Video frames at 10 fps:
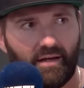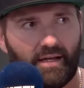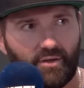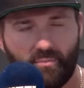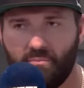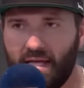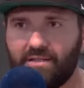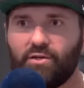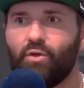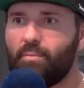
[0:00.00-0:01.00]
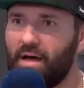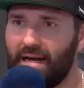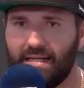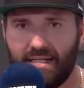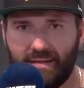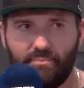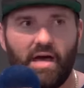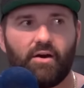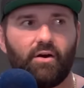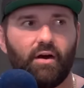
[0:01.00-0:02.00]
and they're mental about I need to get
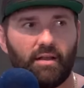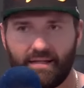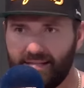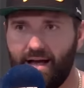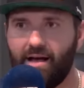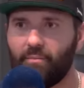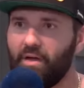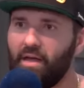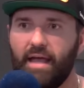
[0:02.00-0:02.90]
better, mm-hmm. like Tom.